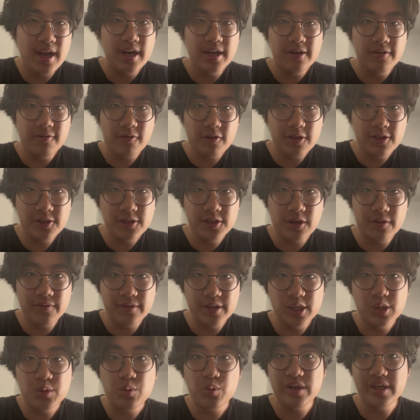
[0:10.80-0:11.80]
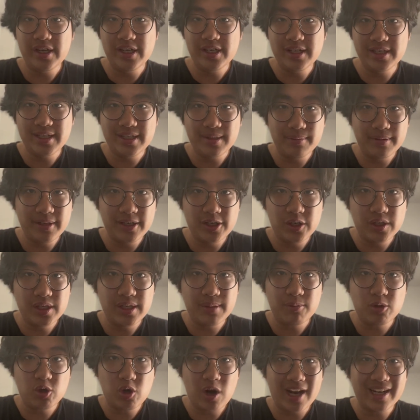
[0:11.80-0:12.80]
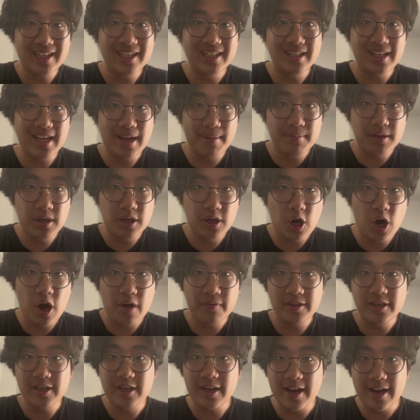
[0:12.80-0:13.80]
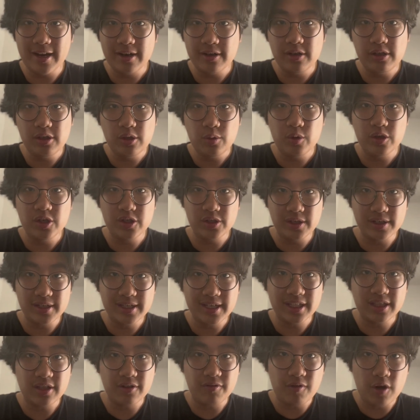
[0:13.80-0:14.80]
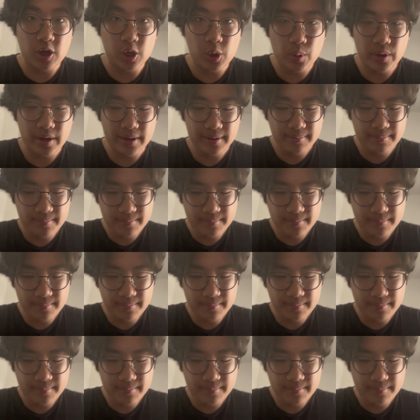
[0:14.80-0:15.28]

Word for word: To further solve this, we need to simply just subtract lambda off the diagonal, which looks like the following.